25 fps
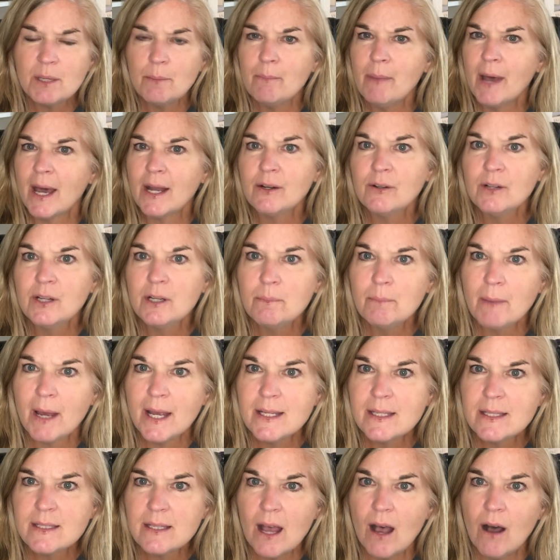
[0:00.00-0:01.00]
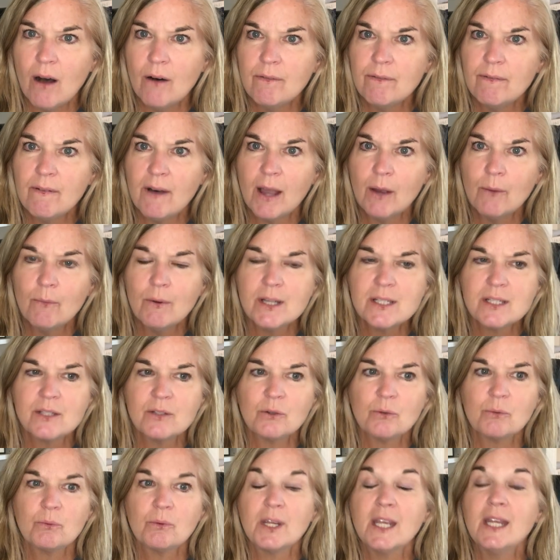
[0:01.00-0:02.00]
bettering myself. I
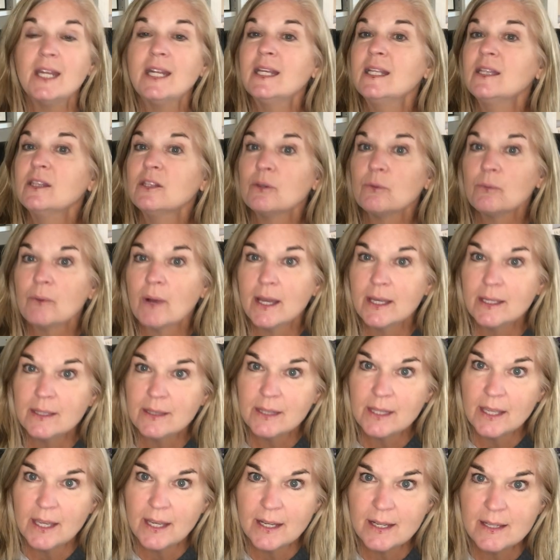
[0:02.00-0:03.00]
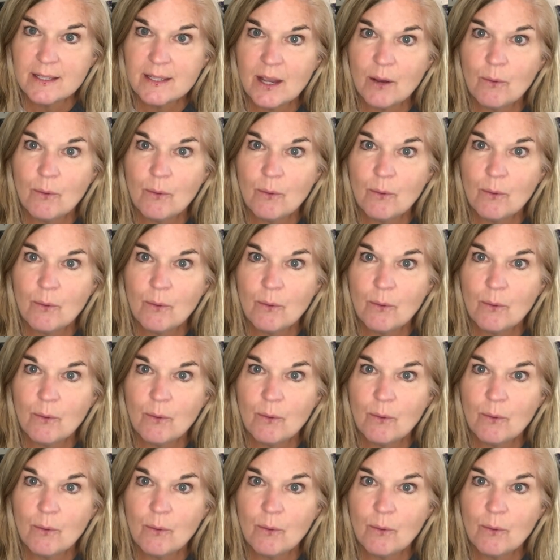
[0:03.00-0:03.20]
wasn't reading the right things.